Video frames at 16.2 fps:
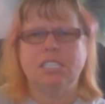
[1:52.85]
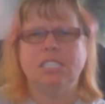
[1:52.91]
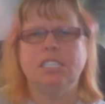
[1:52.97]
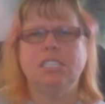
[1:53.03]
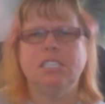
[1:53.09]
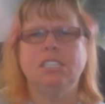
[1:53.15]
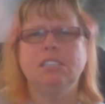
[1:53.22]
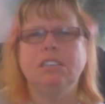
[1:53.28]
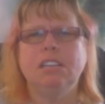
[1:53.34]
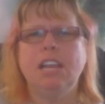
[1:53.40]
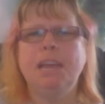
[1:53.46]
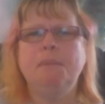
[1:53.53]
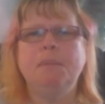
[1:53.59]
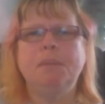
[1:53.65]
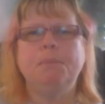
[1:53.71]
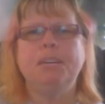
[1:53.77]
you
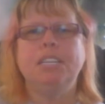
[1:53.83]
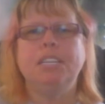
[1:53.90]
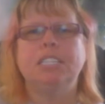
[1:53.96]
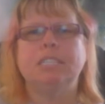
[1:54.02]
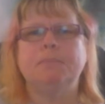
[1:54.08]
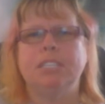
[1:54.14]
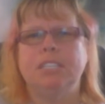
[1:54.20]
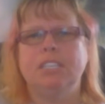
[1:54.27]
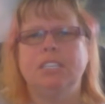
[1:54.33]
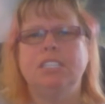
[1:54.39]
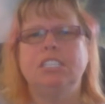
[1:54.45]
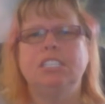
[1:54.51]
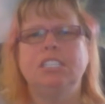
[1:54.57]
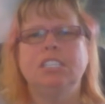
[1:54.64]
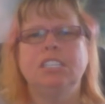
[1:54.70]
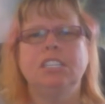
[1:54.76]
claim to be
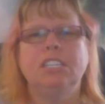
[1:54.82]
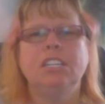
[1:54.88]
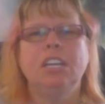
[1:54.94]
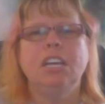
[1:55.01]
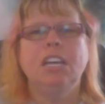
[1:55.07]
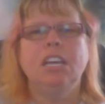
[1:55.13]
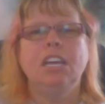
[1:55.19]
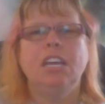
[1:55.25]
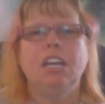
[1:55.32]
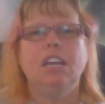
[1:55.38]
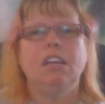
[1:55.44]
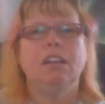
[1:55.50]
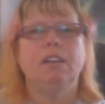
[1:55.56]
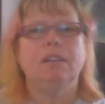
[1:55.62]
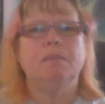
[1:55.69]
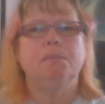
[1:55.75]
spiritual,
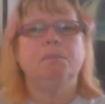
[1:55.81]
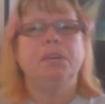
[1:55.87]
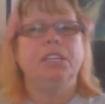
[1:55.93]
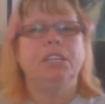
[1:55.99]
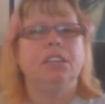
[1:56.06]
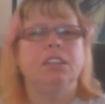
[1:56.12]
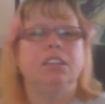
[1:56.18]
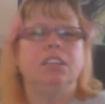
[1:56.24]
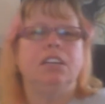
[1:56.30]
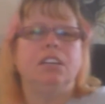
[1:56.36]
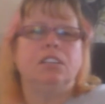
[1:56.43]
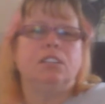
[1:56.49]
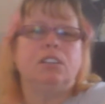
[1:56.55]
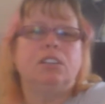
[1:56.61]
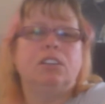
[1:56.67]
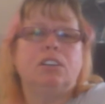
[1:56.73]
but
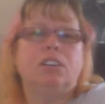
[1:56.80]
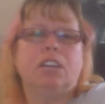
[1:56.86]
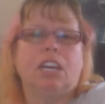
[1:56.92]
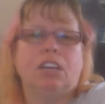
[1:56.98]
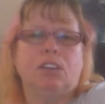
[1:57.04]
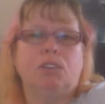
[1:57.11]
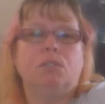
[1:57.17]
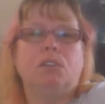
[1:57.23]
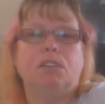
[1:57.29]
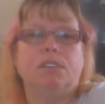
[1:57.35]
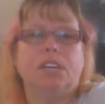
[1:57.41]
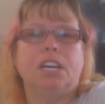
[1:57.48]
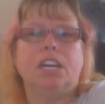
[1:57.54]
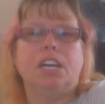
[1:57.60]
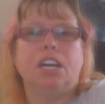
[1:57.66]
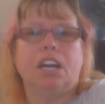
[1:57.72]
look at you over
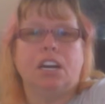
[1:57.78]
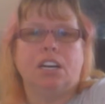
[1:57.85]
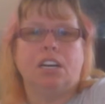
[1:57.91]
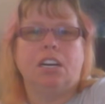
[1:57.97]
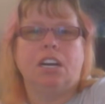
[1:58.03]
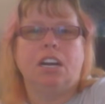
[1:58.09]
here.